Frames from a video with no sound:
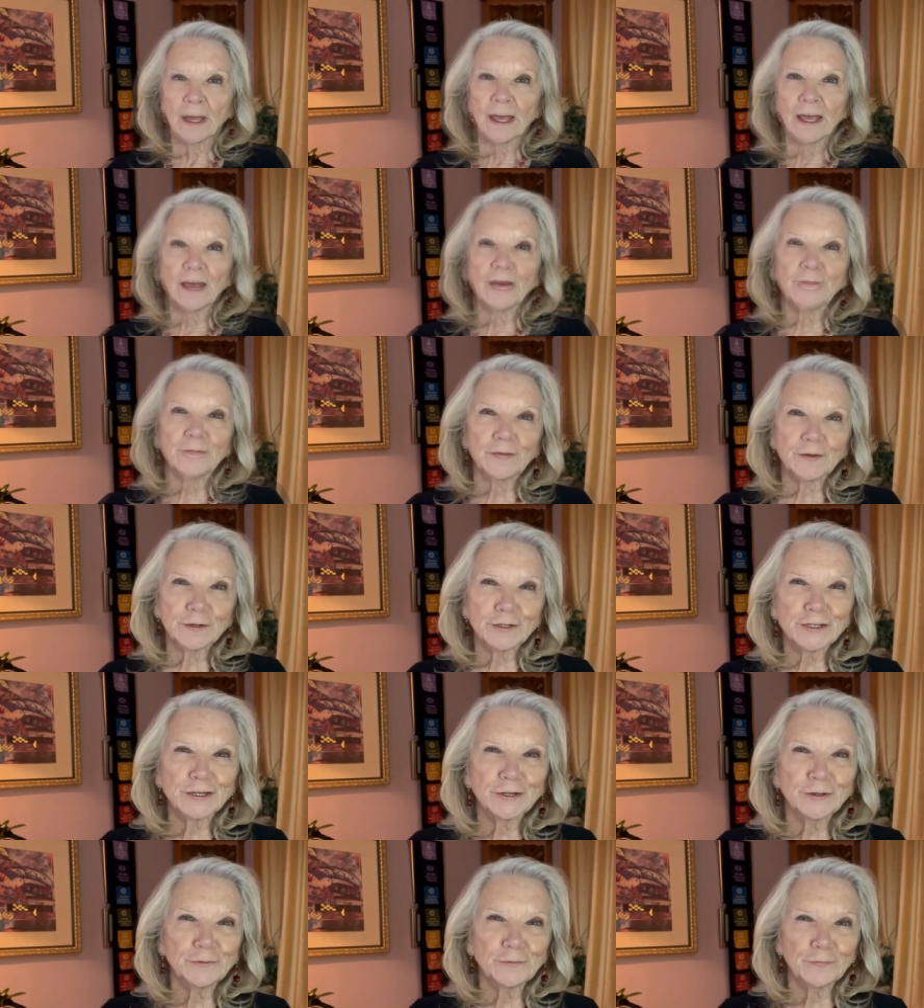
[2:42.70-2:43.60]
if you're
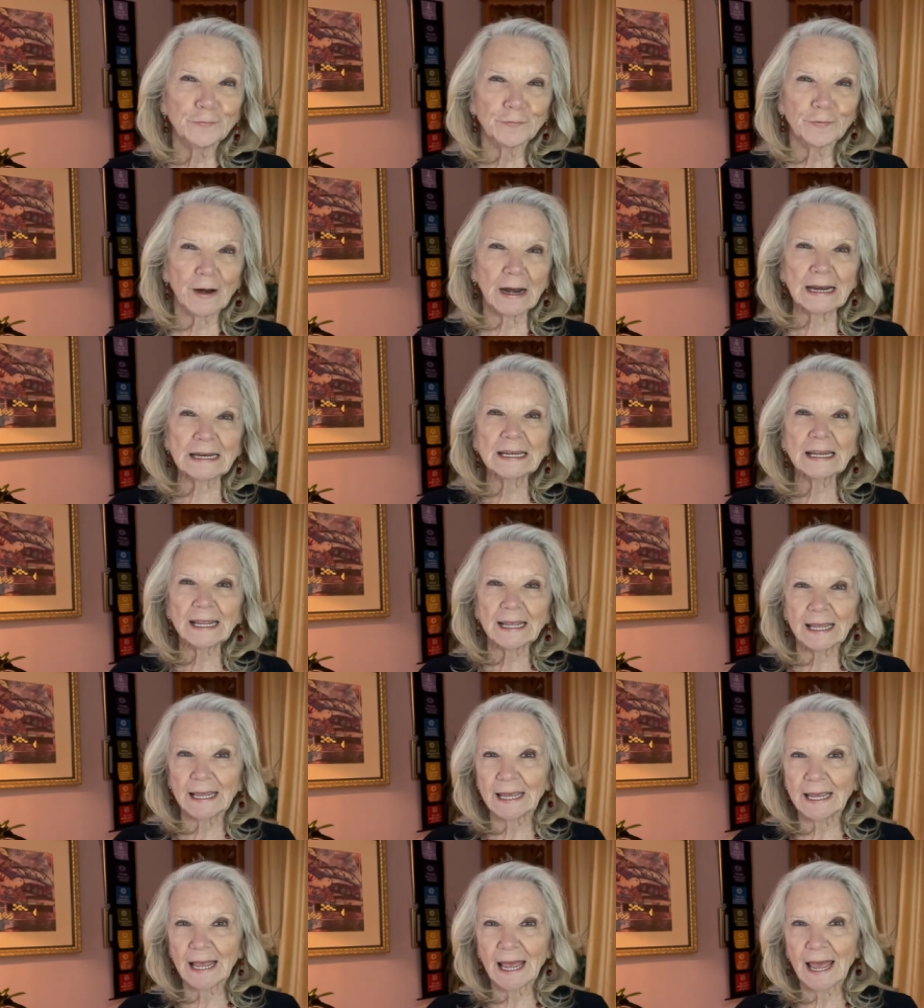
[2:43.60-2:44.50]
too
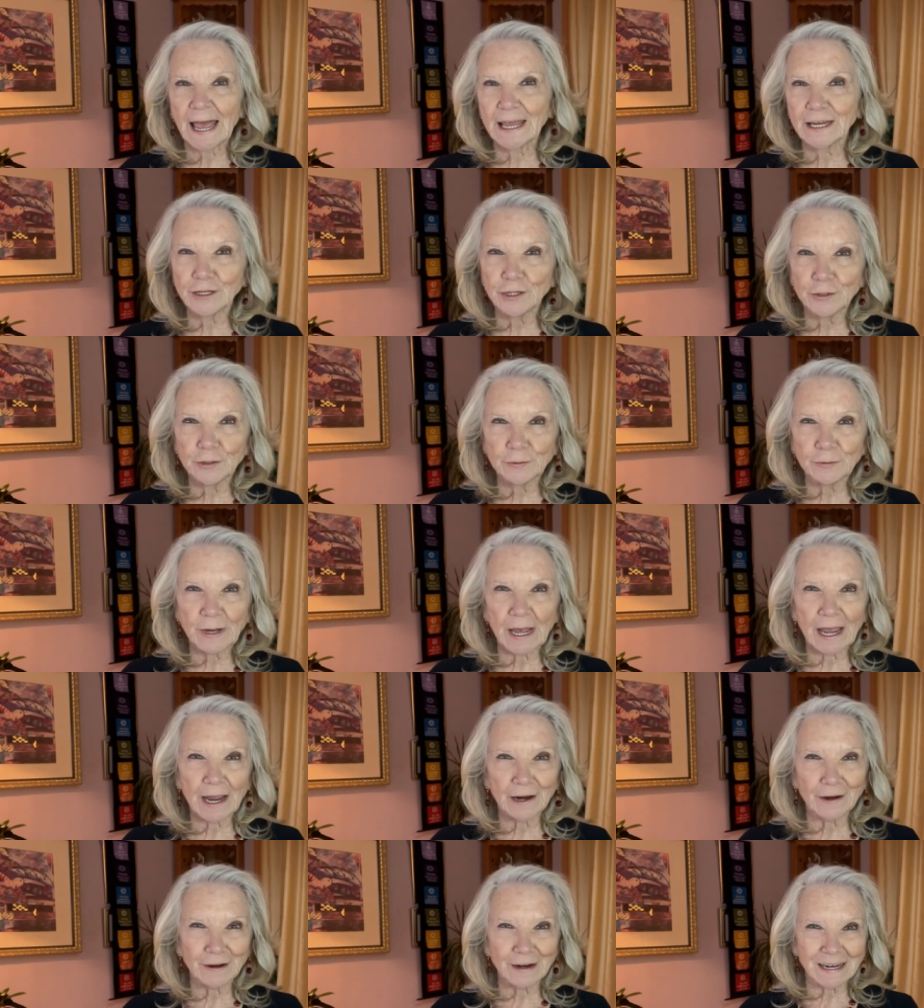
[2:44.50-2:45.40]
friendly and you
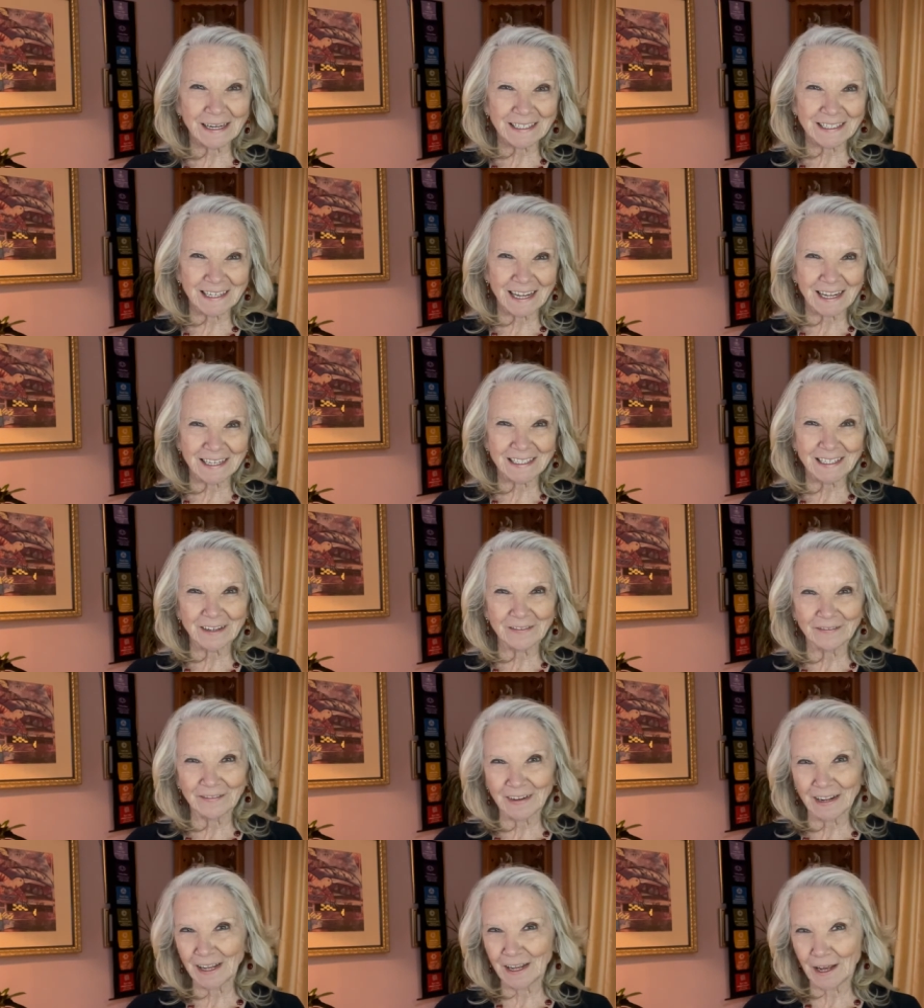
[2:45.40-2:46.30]
care
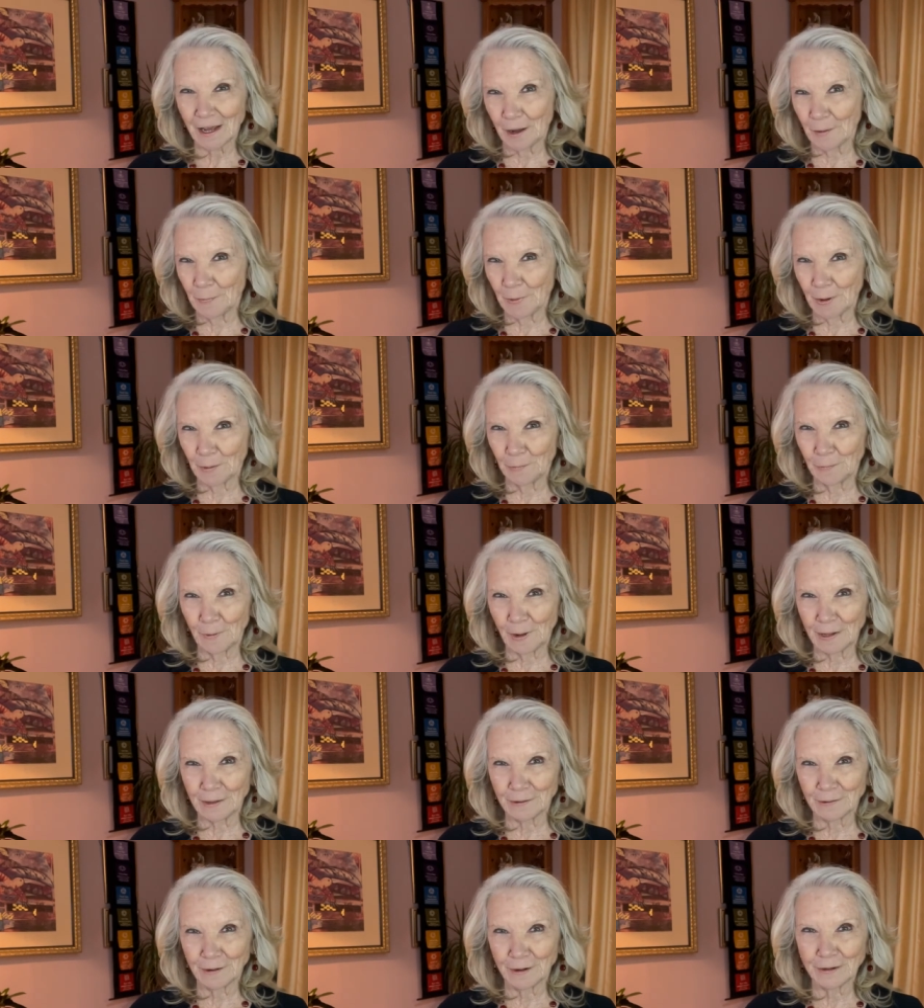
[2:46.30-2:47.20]
excessively about
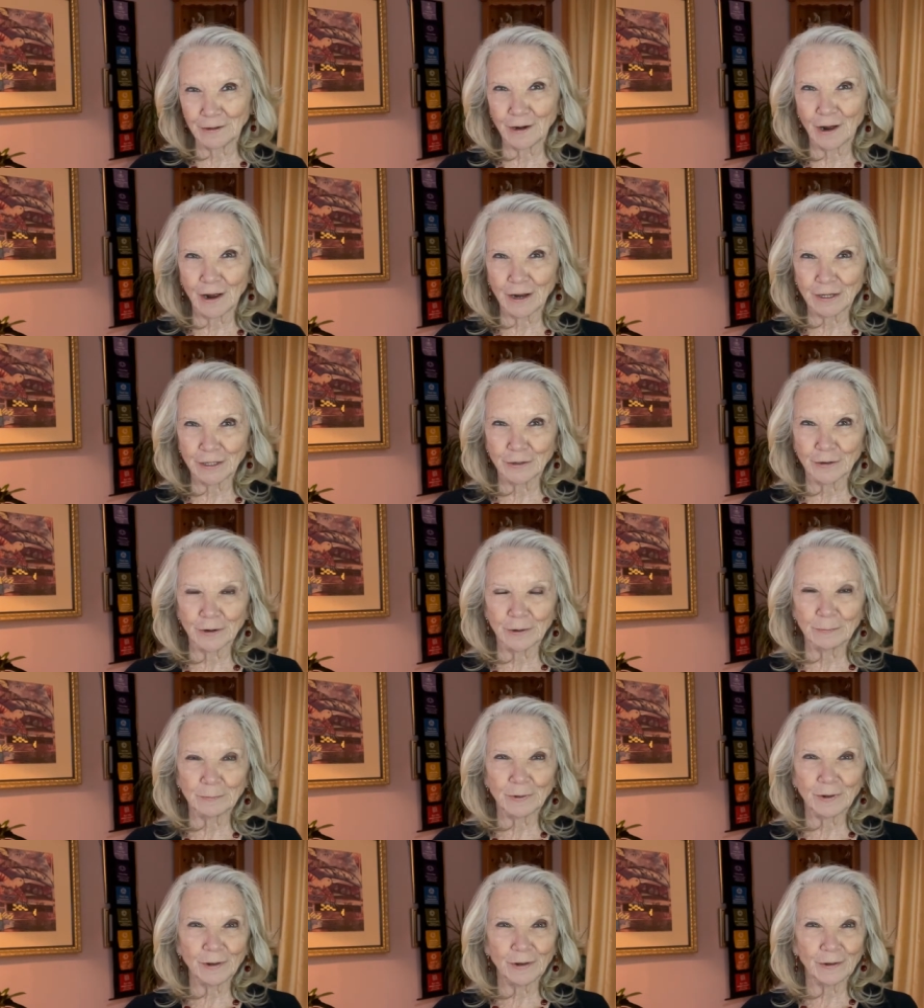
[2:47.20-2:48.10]
whether or not your
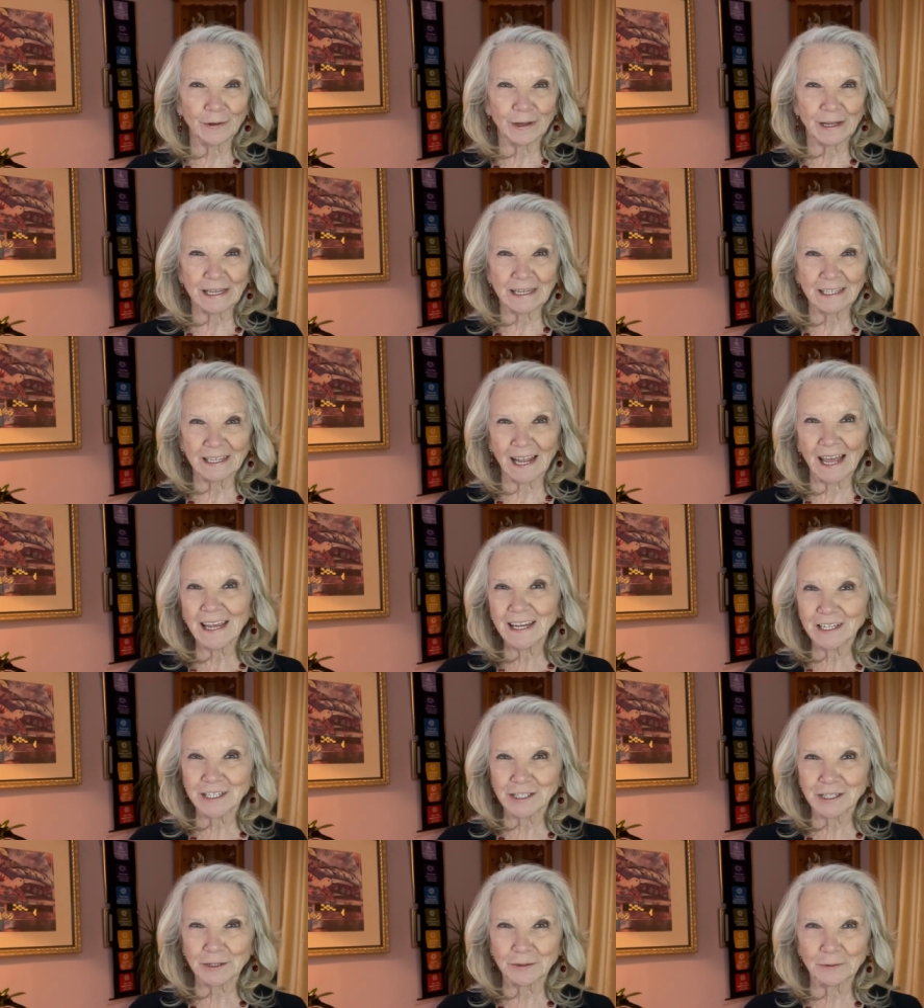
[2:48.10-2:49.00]
employee
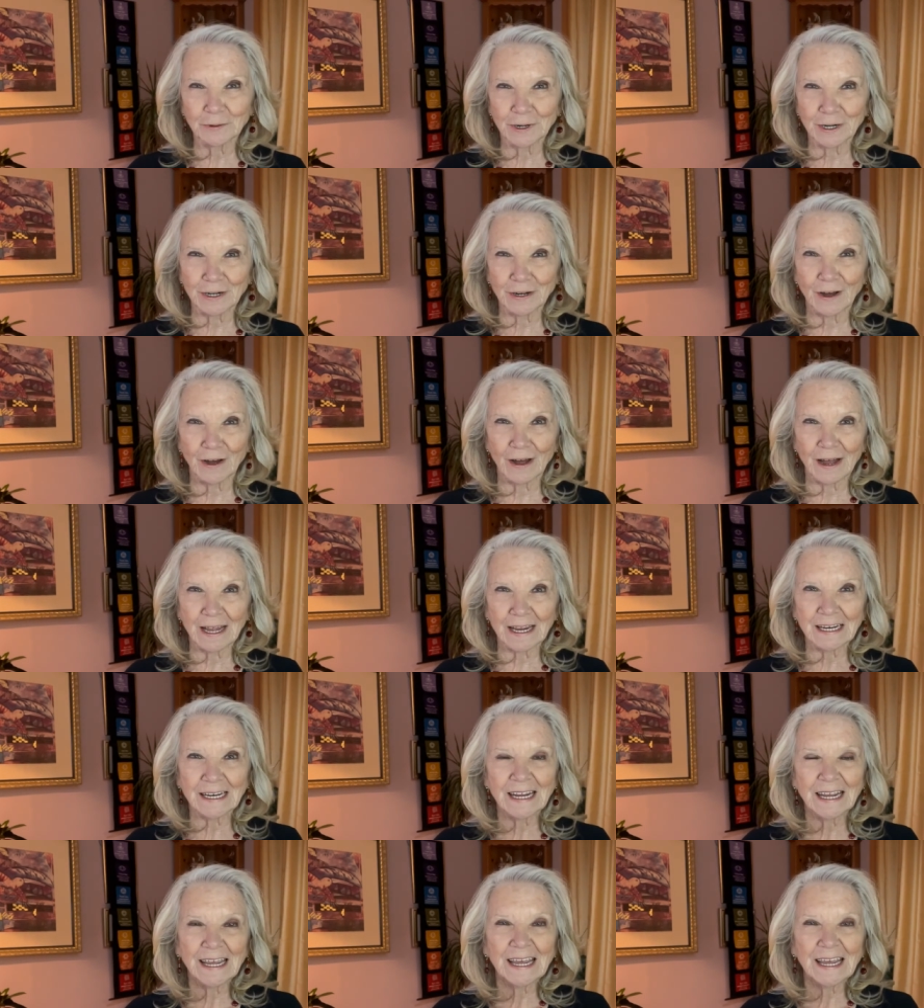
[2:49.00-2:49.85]
likes you or not,